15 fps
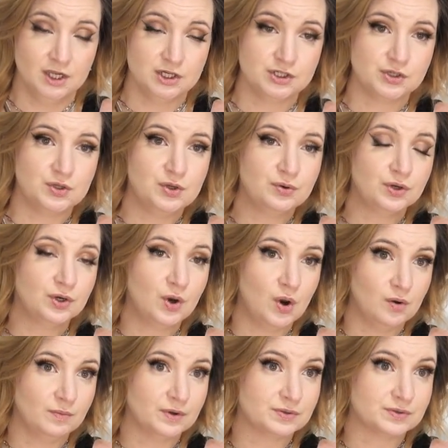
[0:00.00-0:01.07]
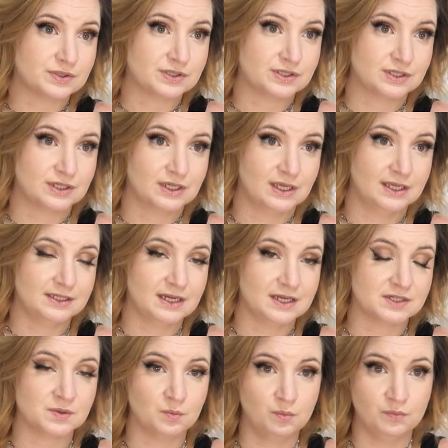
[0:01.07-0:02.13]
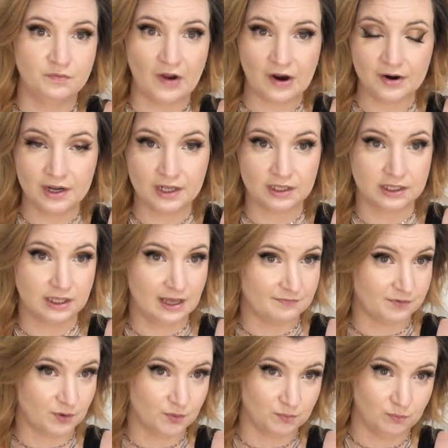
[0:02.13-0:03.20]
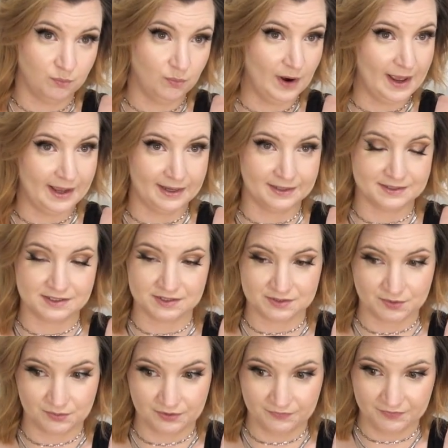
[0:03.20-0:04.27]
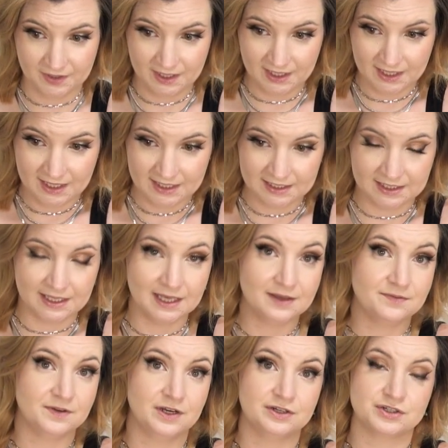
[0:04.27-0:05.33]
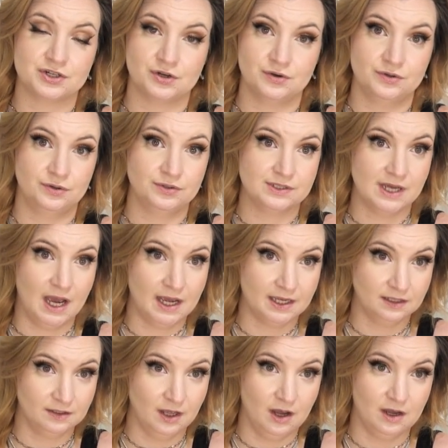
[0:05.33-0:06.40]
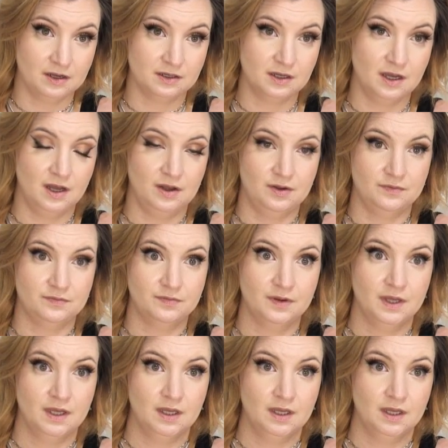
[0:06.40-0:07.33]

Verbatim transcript: So you can almost, it, it's a very clever way to sort of give an internal dialogue of,